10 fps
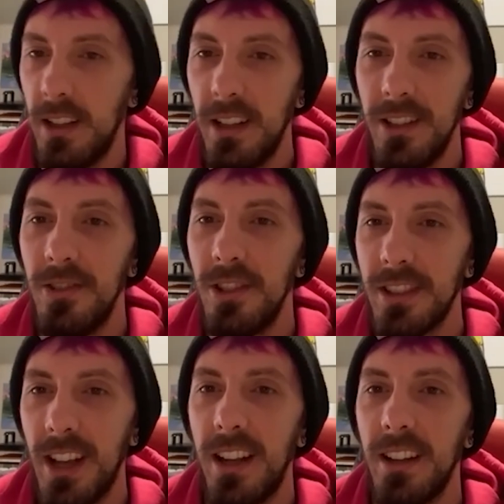And you just
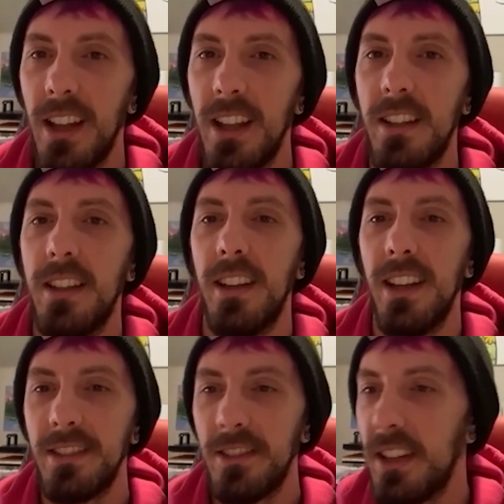kind of like,
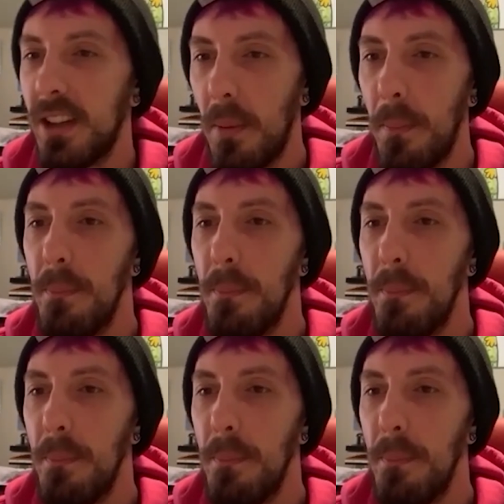it's so